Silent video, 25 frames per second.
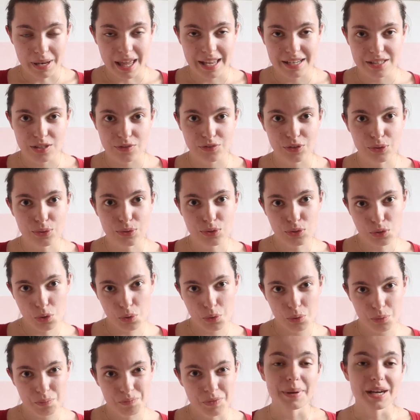plans of your
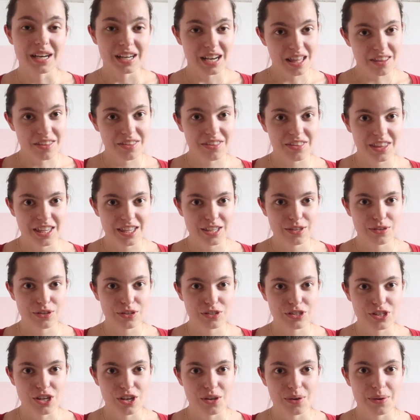school. But another thing you
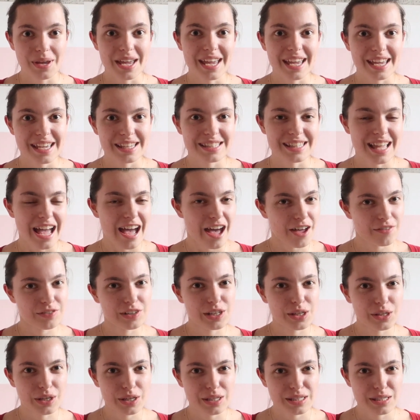could do is have a
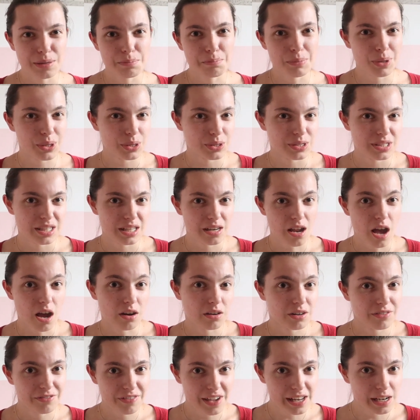look at some books that
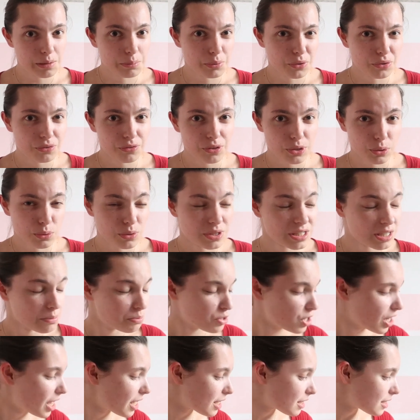are available for your
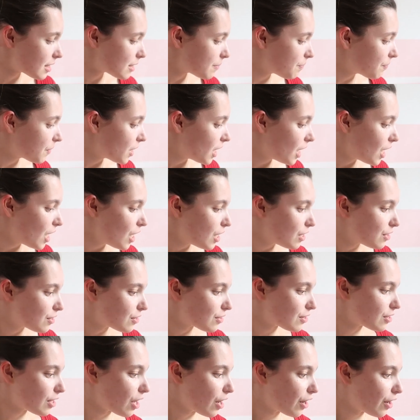subjects.
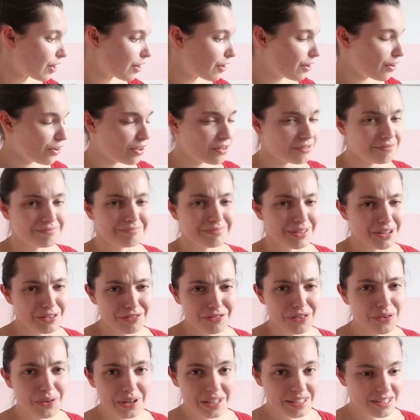So,
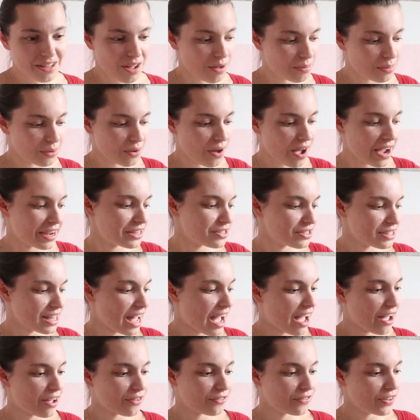for example, I just
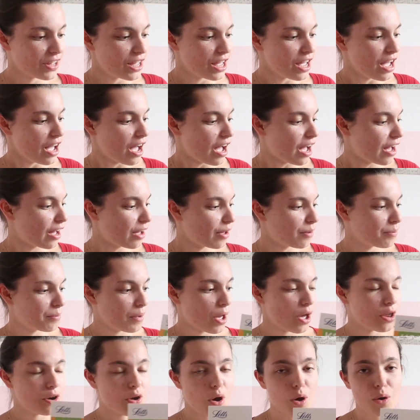have
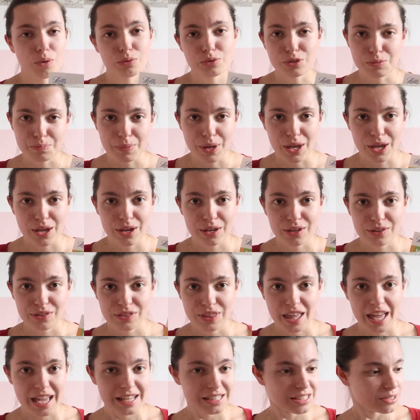an old book
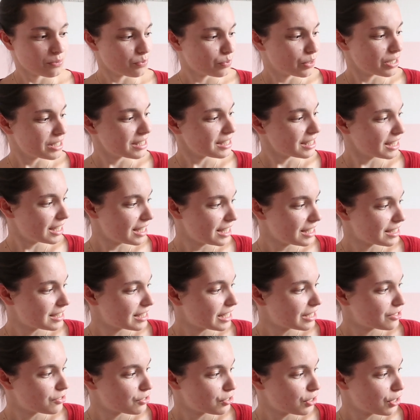that was Key
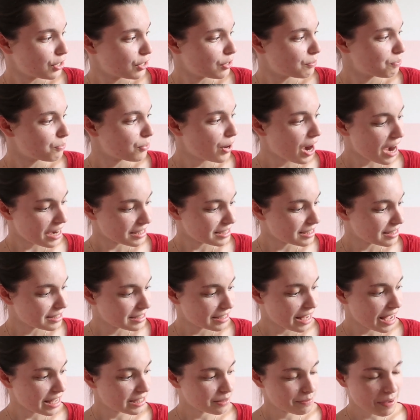Stage 2 Practice
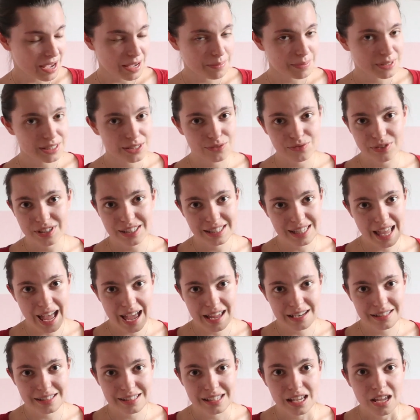Test Papers for
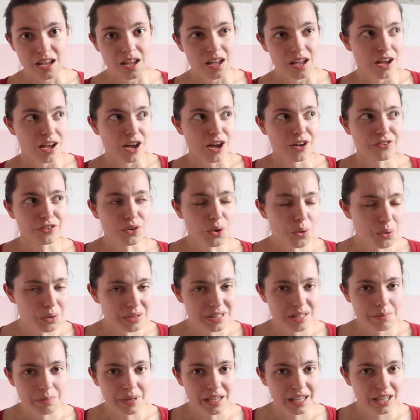SATs. Of
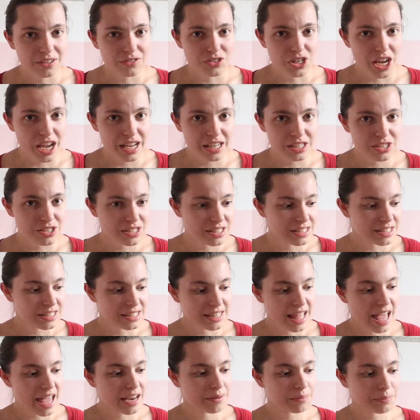course, it might have changed since
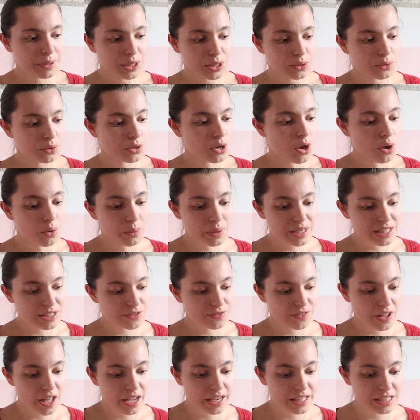then, but you can always
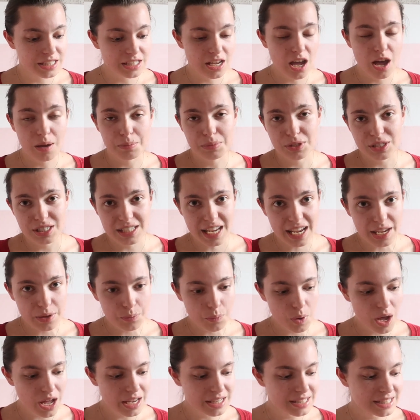find
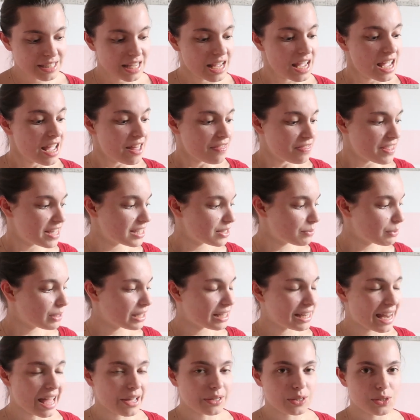up-to-date ones. This
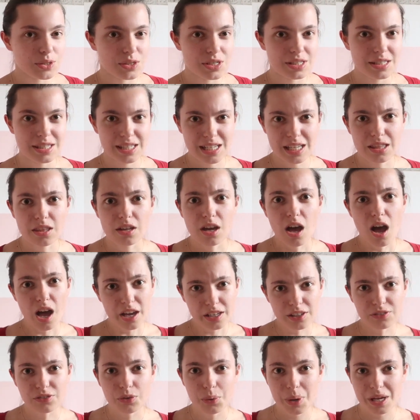will allow you to see the
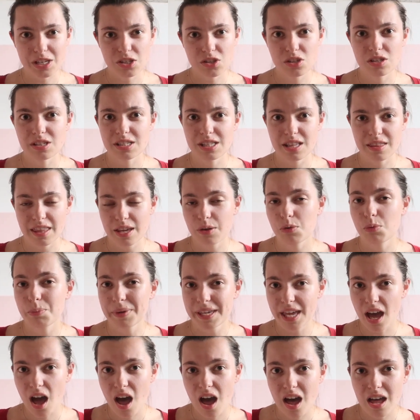kind of questions that they will
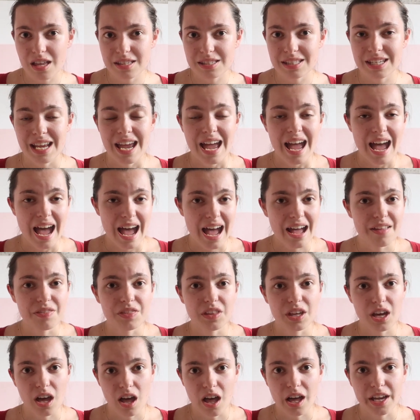be asked
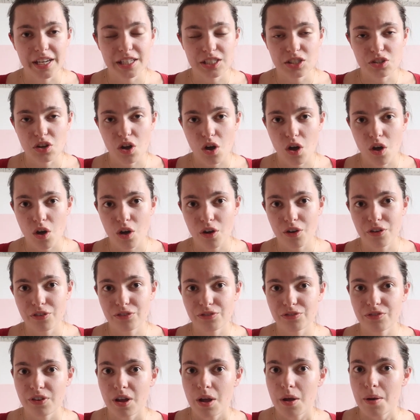and the kind
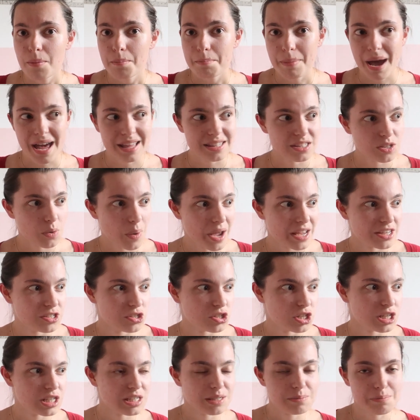of maths
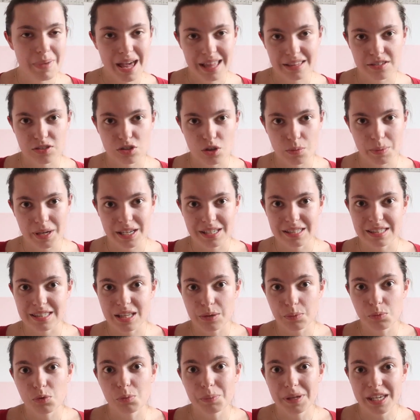questions, maths topics
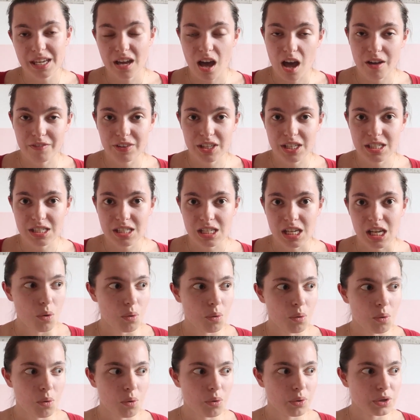that will be covered,
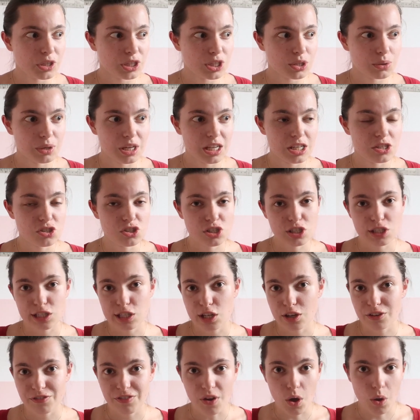or you can just
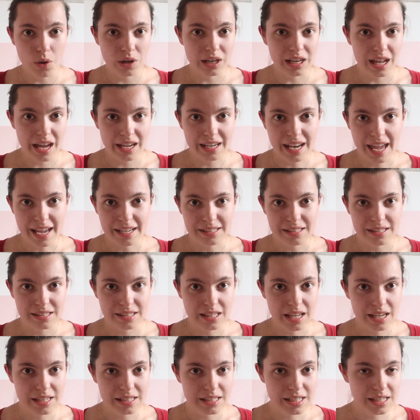look for online
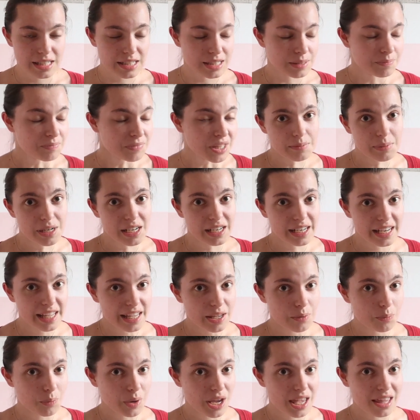exercises.
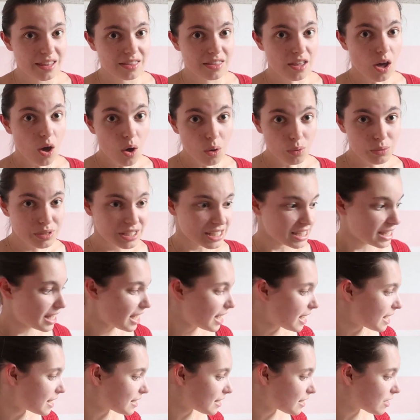Similarly with older
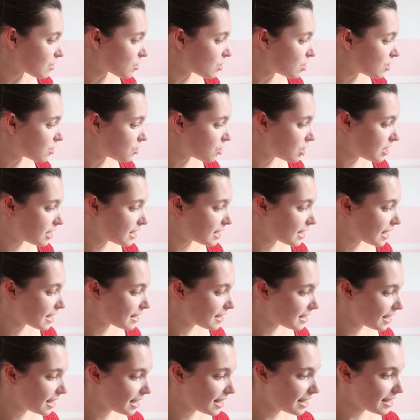years such as
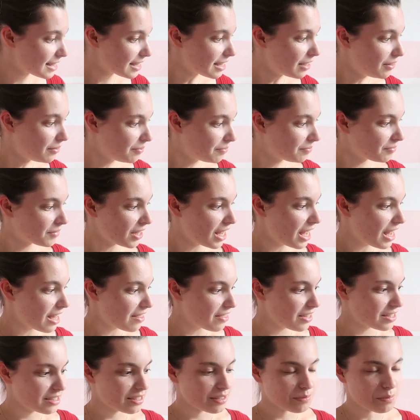GCSEs,
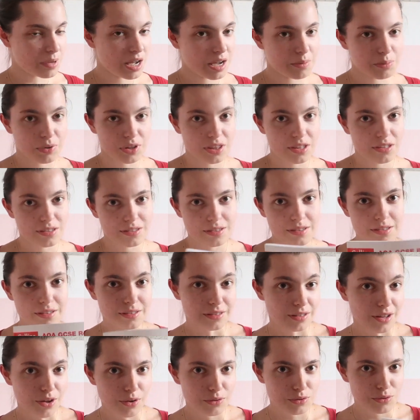this is my brother's
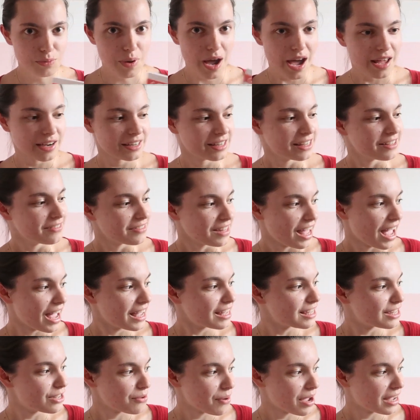old one,
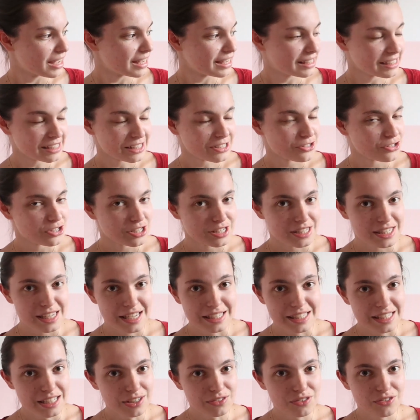AQA English
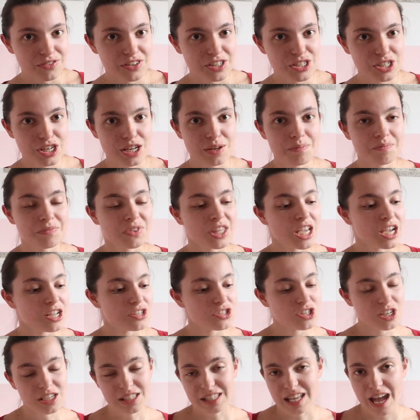GCSE revision,
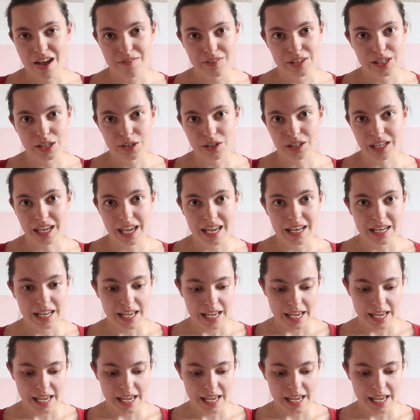just have a look in